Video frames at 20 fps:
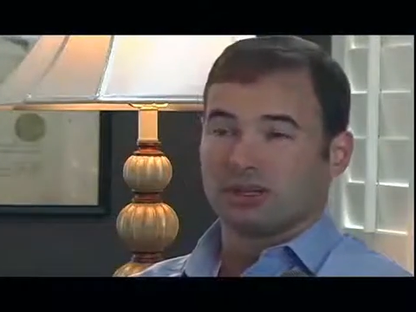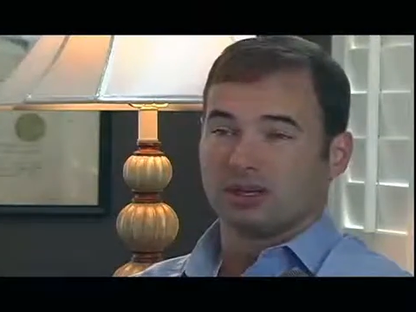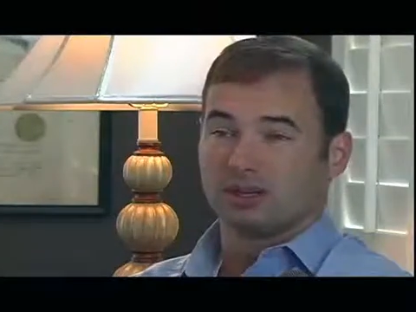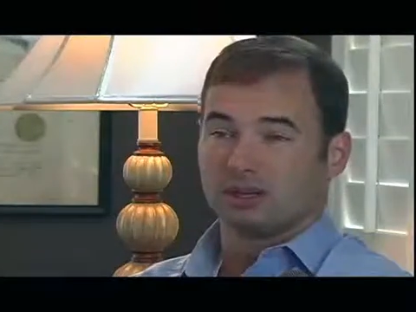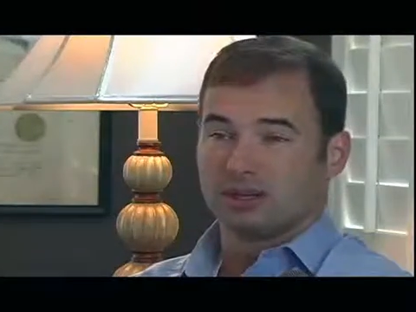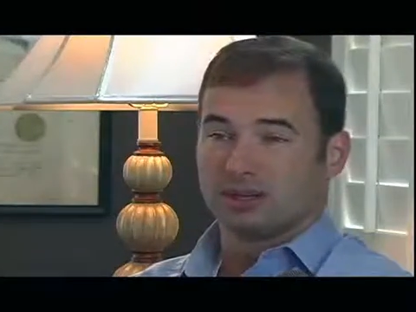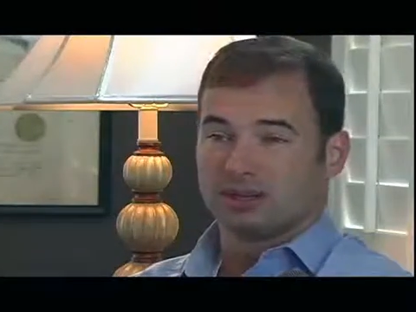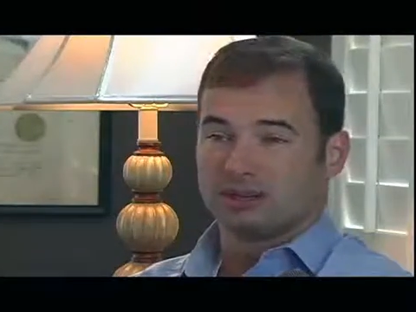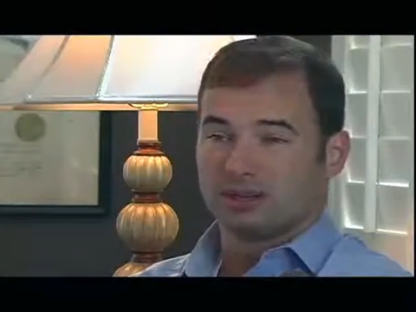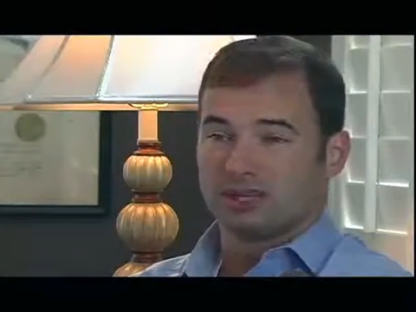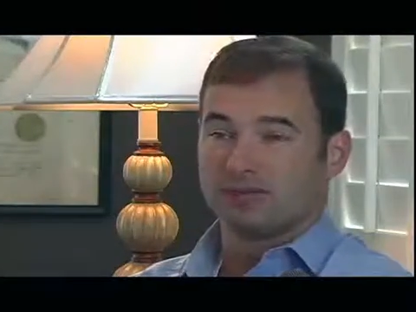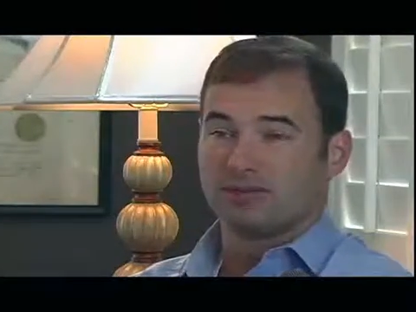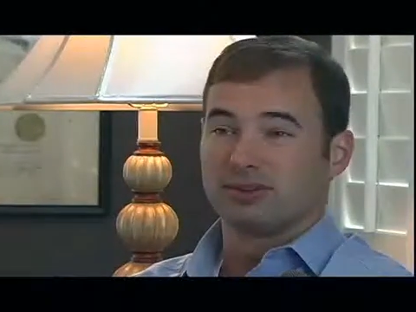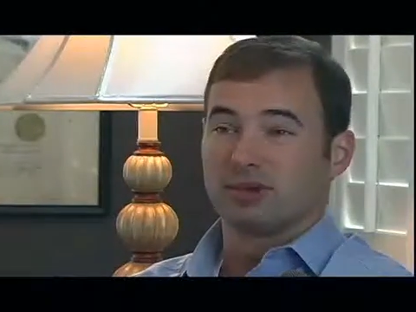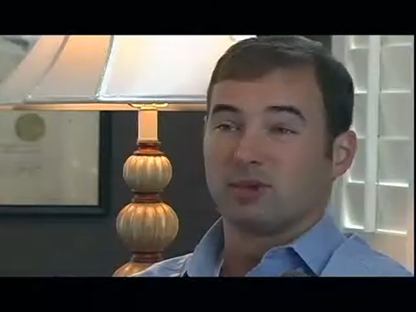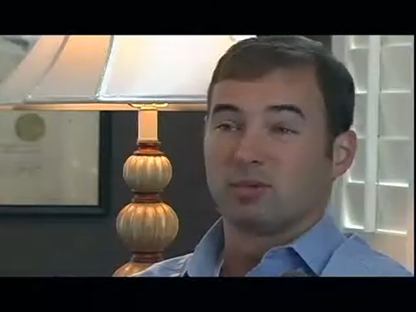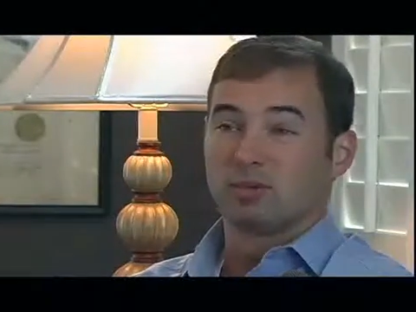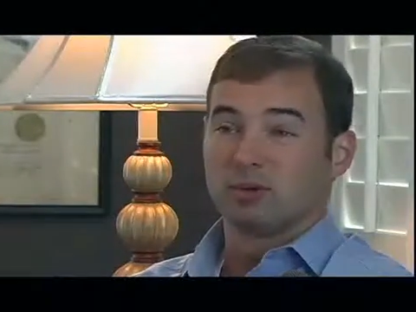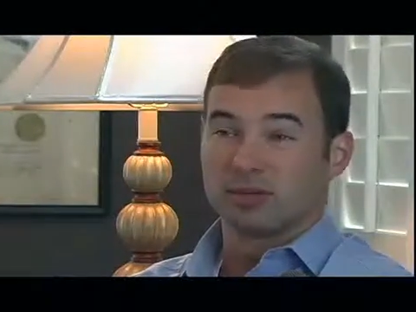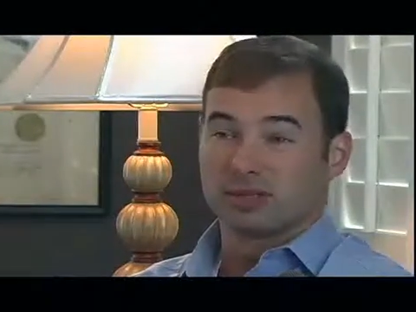if there
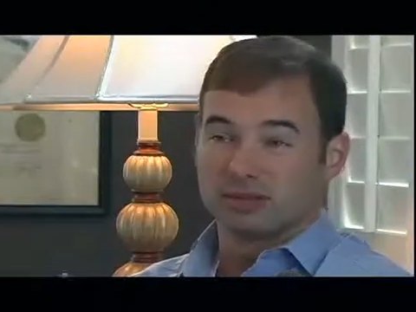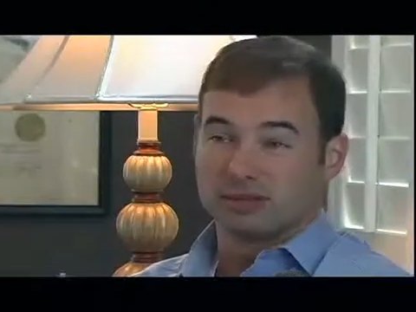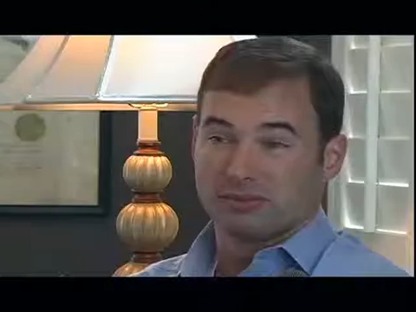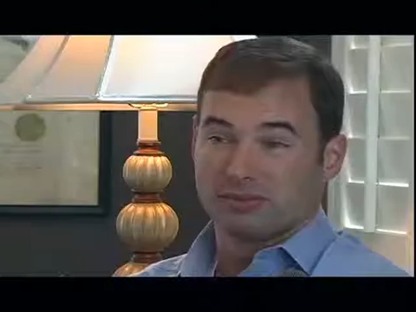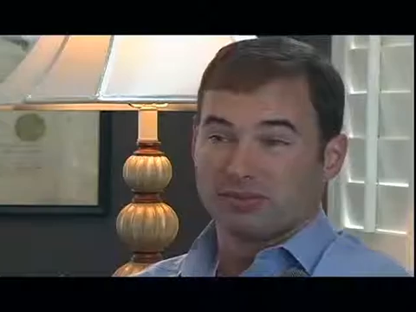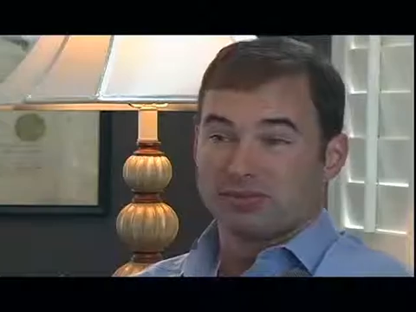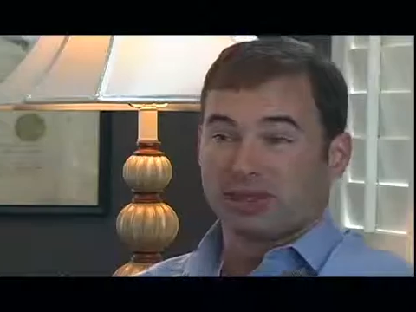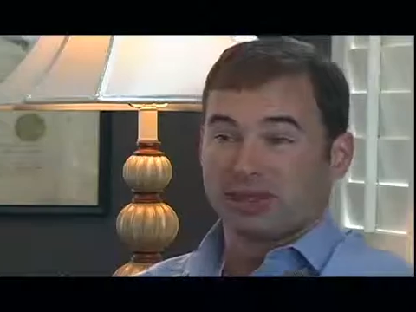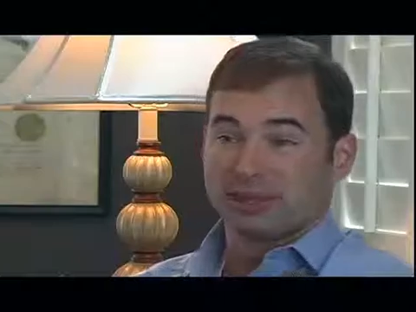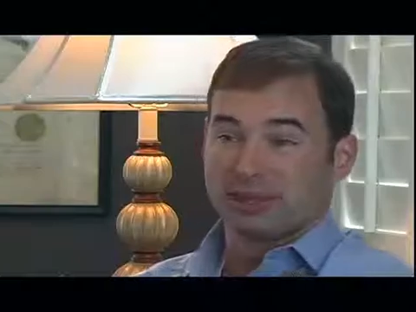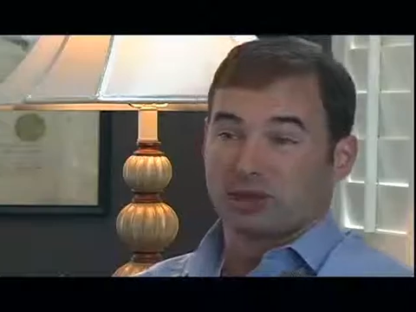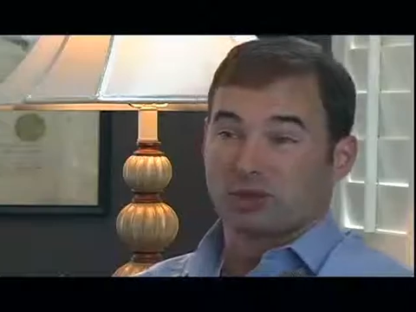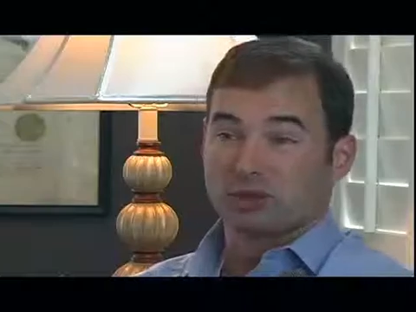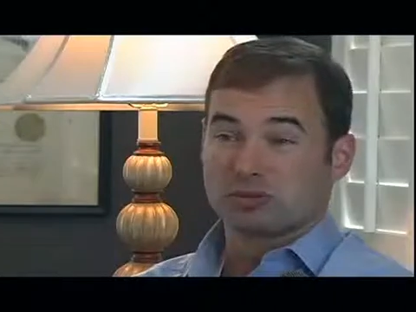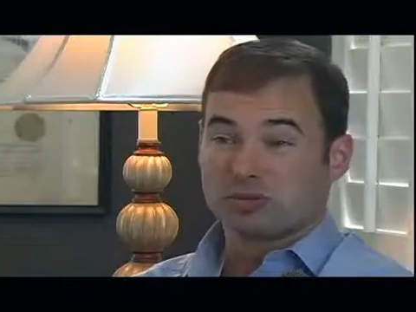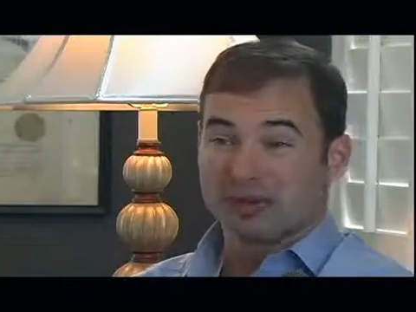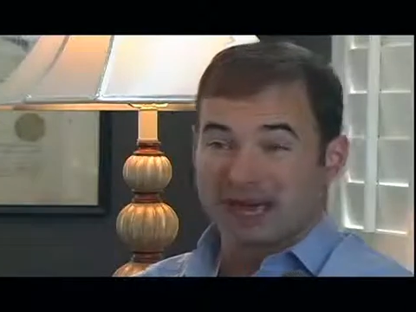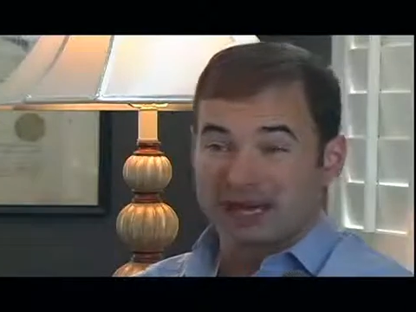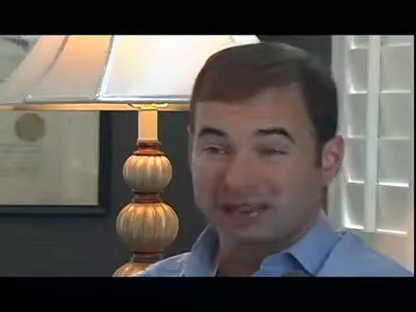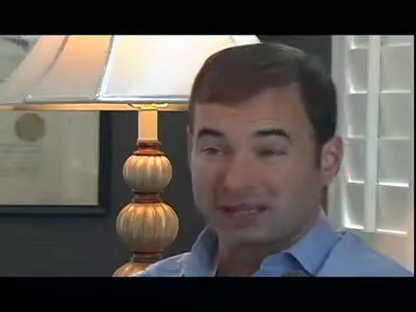was
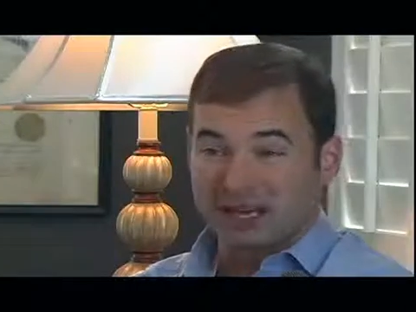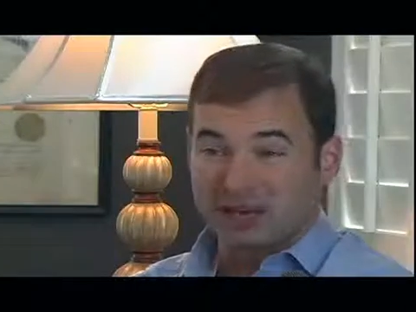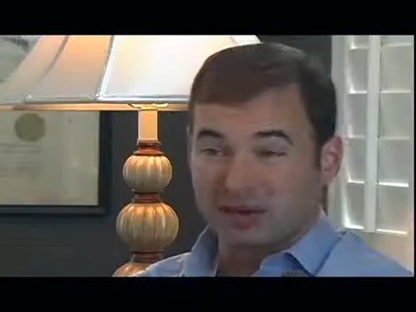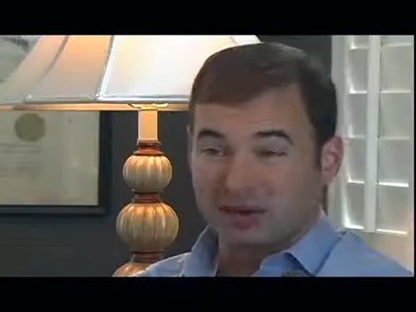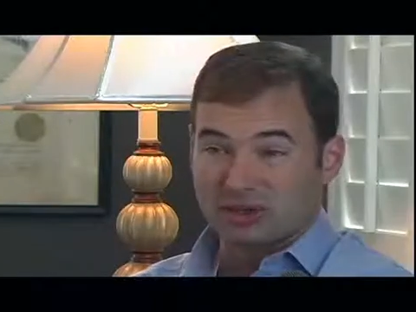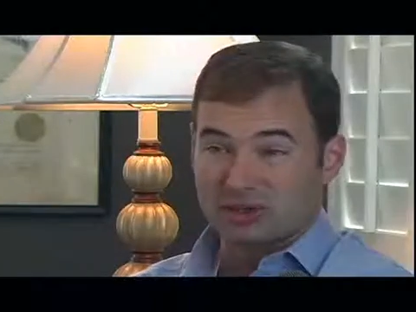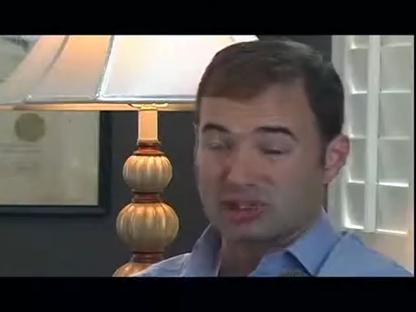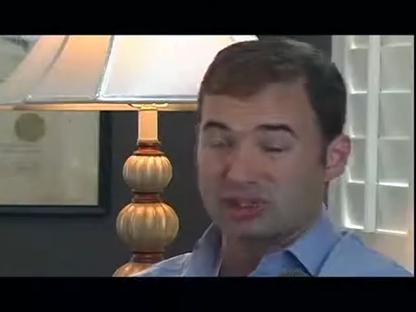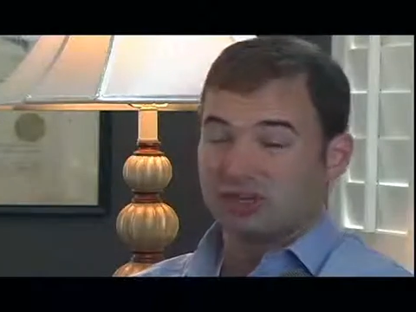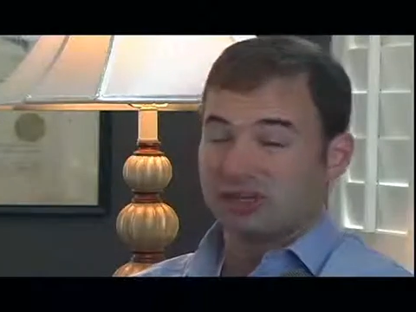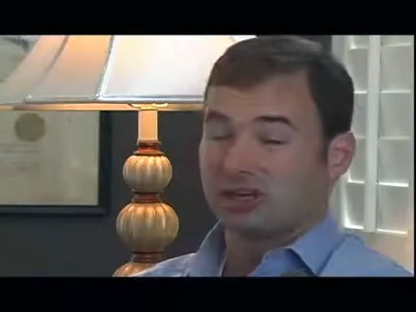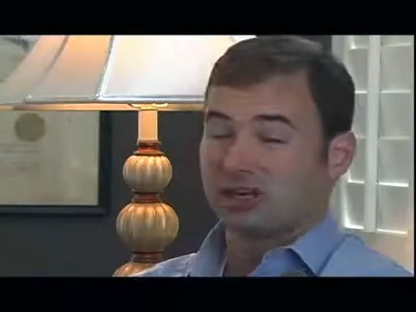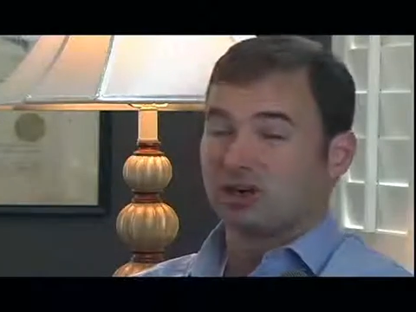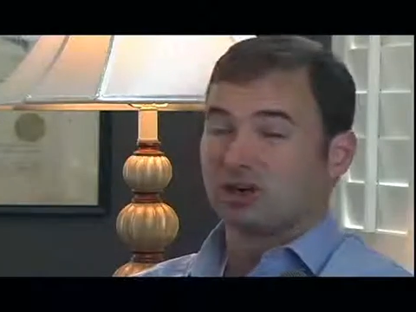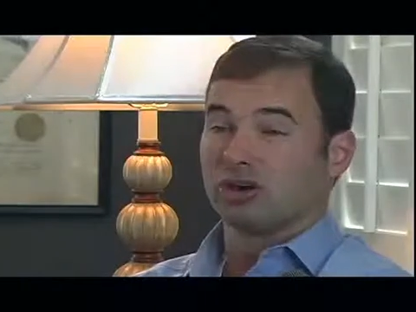pathology there,